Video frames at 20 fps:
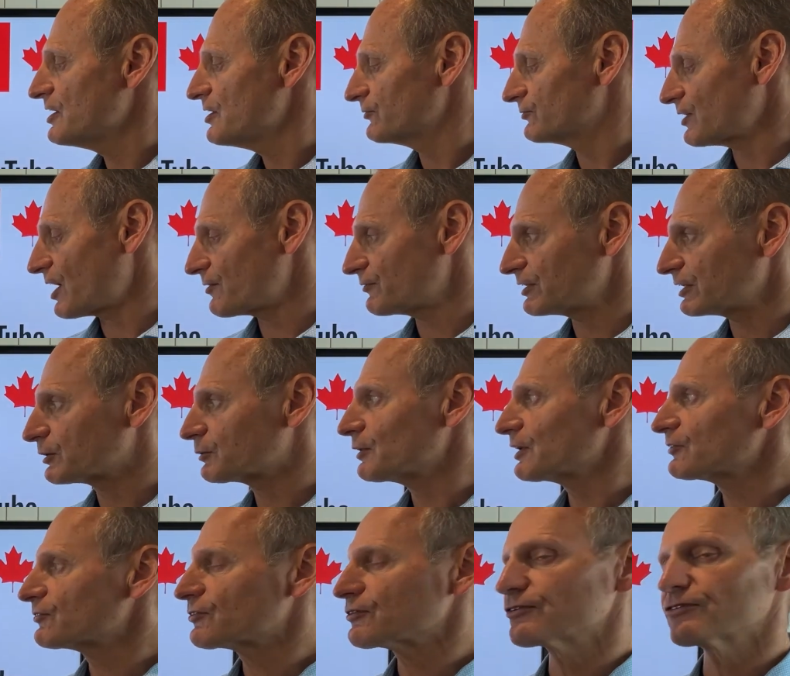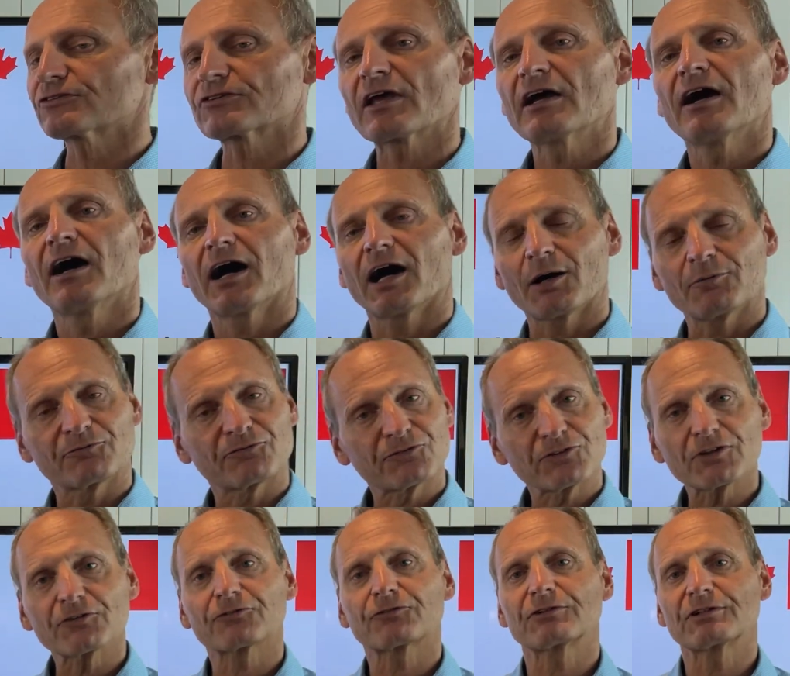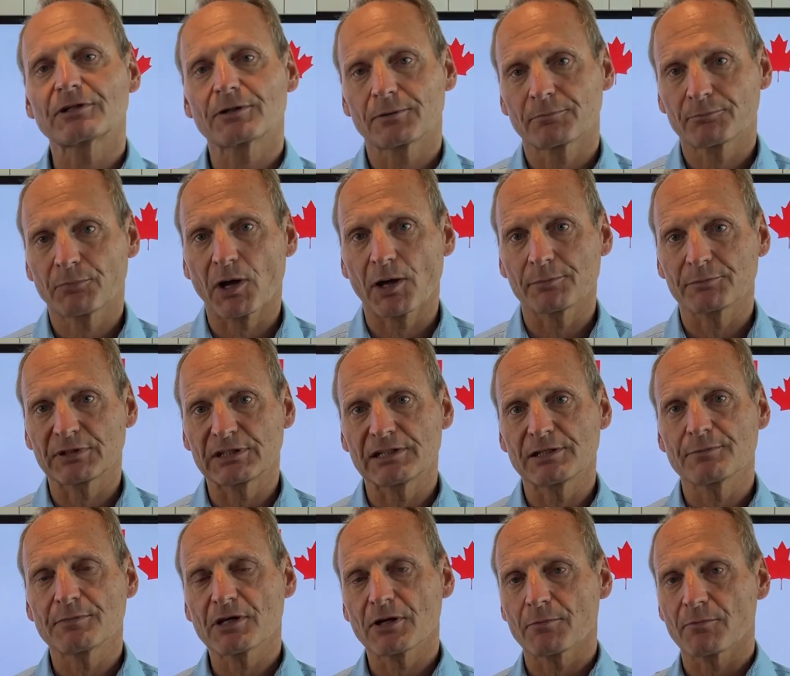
If you have any questions, um, feel free to pop me an email,